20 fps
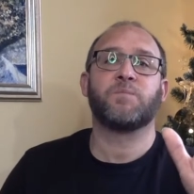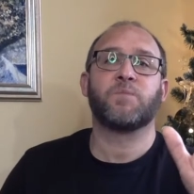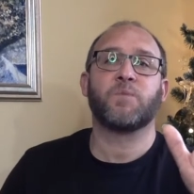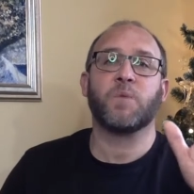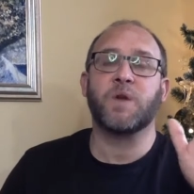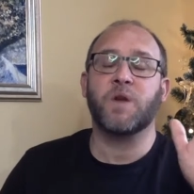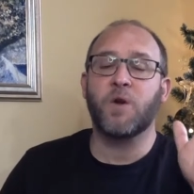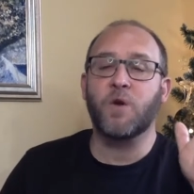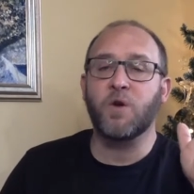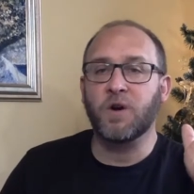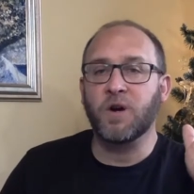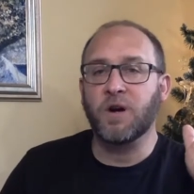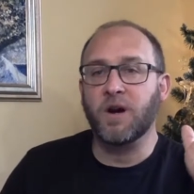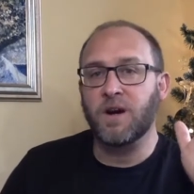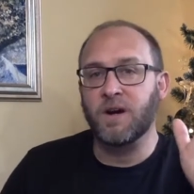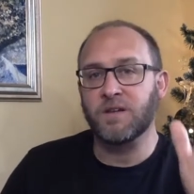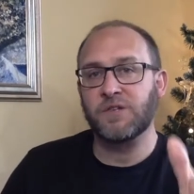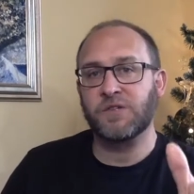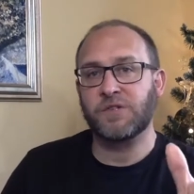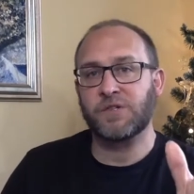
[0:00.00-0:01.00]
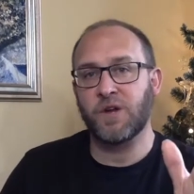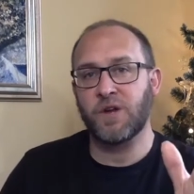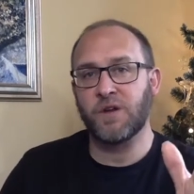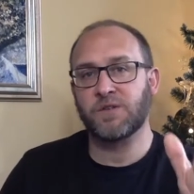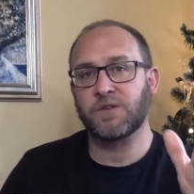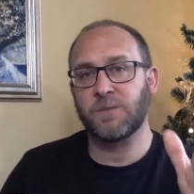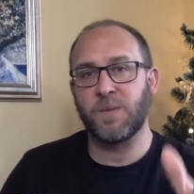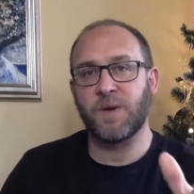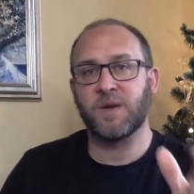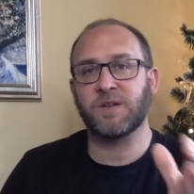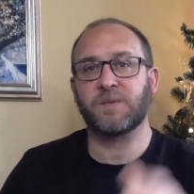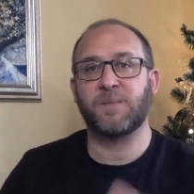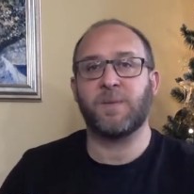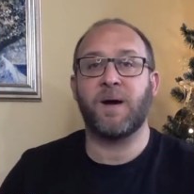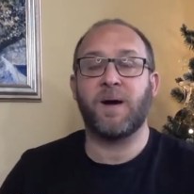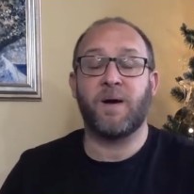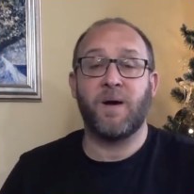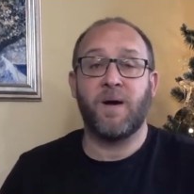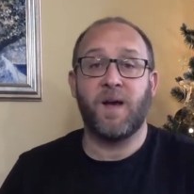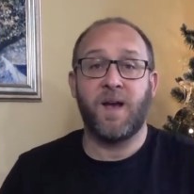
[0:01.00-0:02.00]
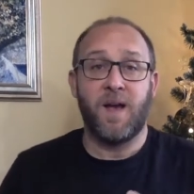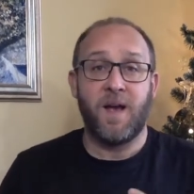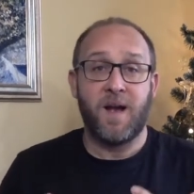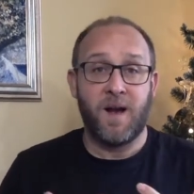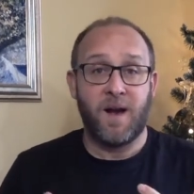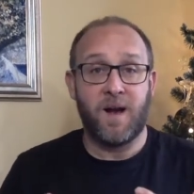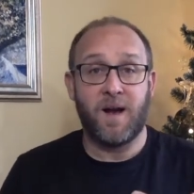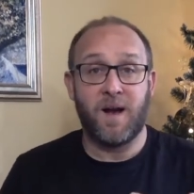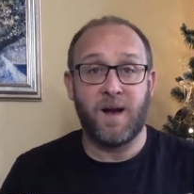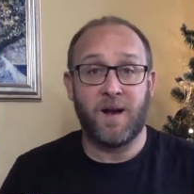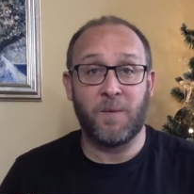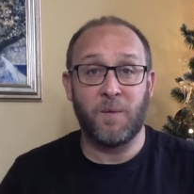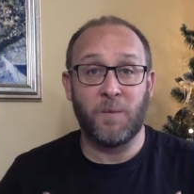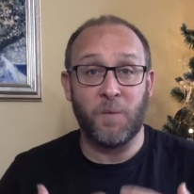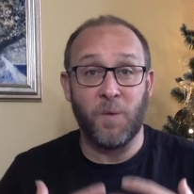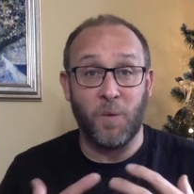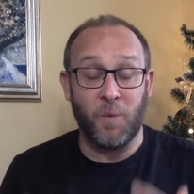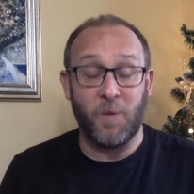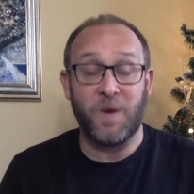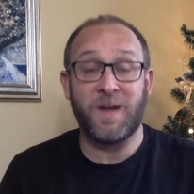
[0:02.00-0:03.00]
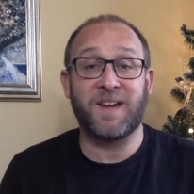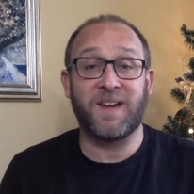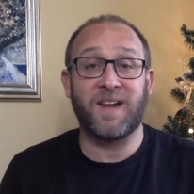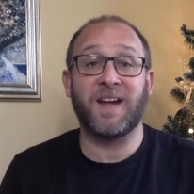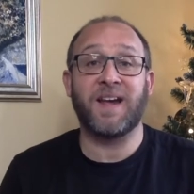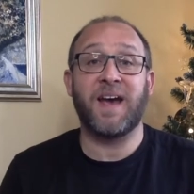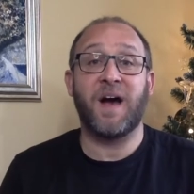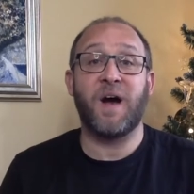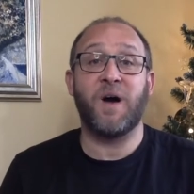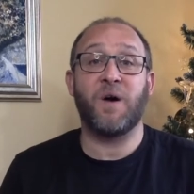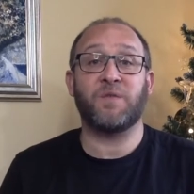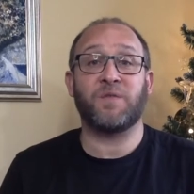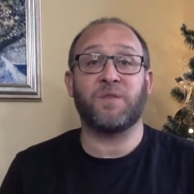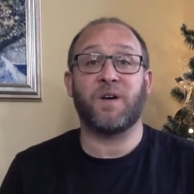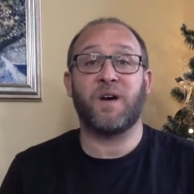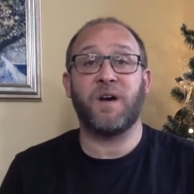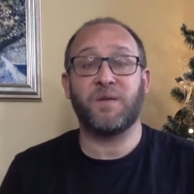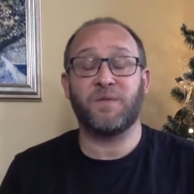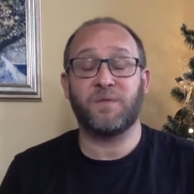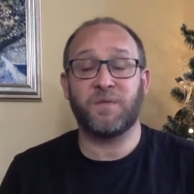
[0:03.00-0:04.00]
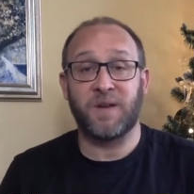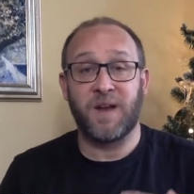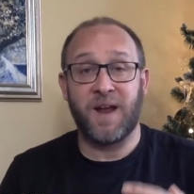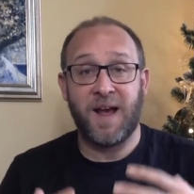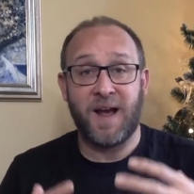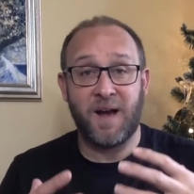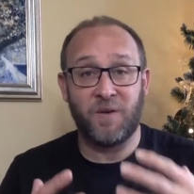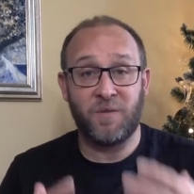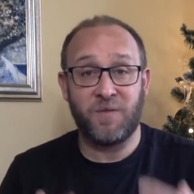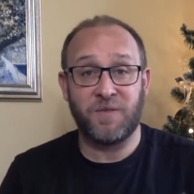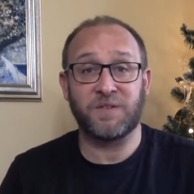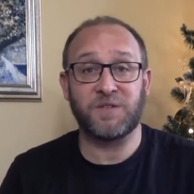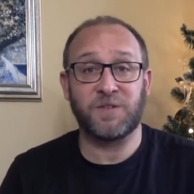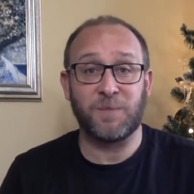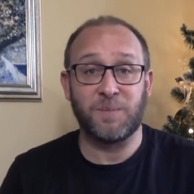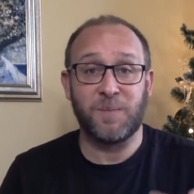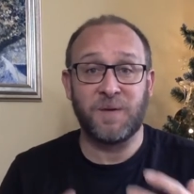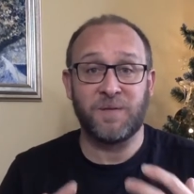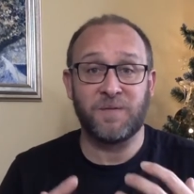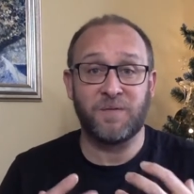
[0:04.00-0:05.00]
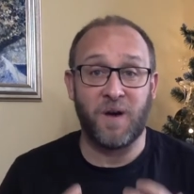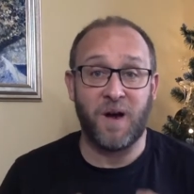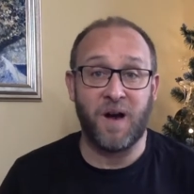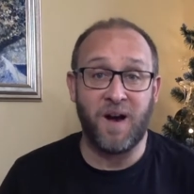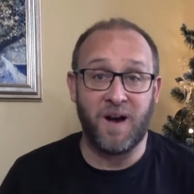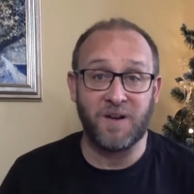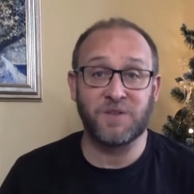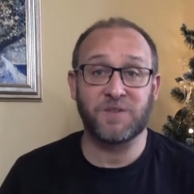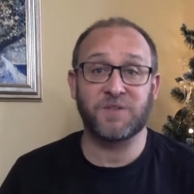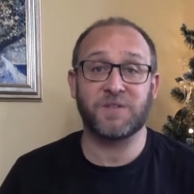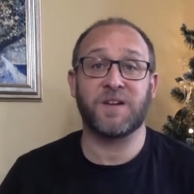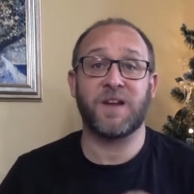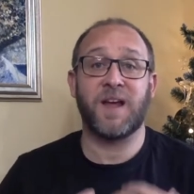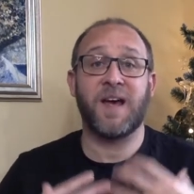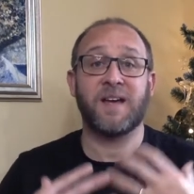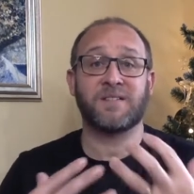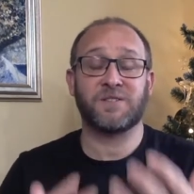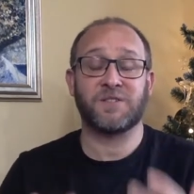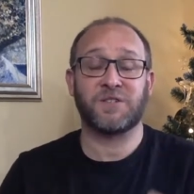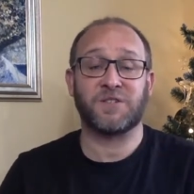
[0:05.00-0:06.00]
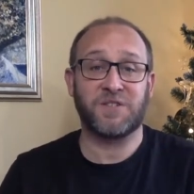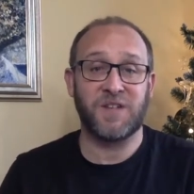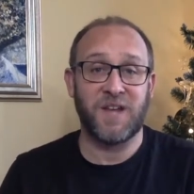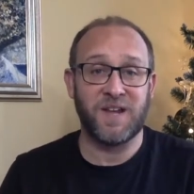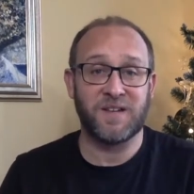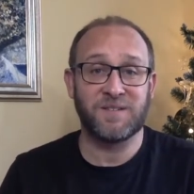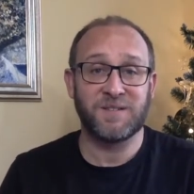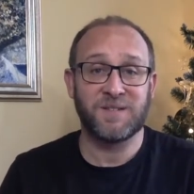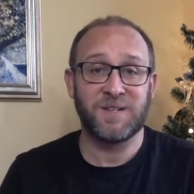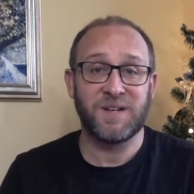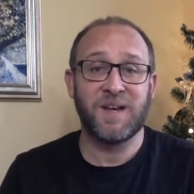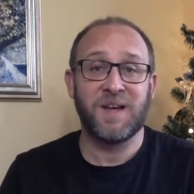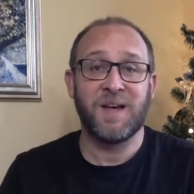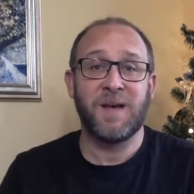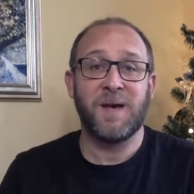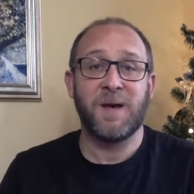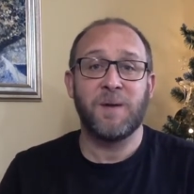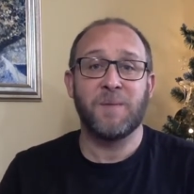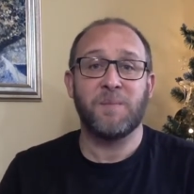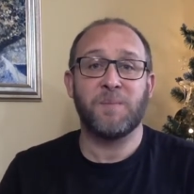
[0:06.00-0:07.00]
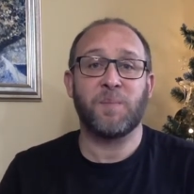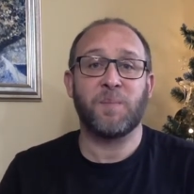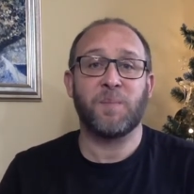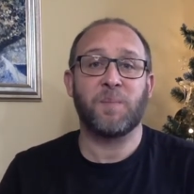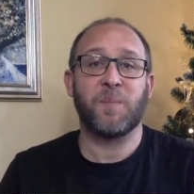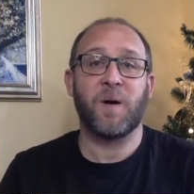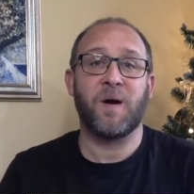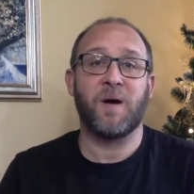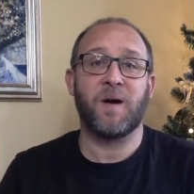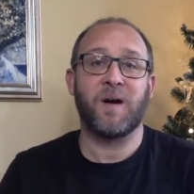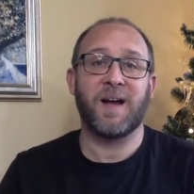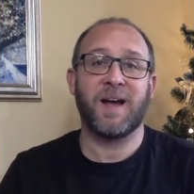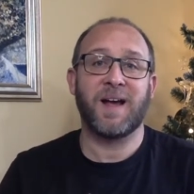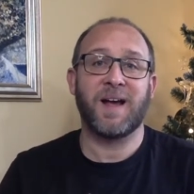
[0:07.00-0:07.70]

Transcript: We're no longer concerned so much about what we can get out of life and how things can be for us and our success, but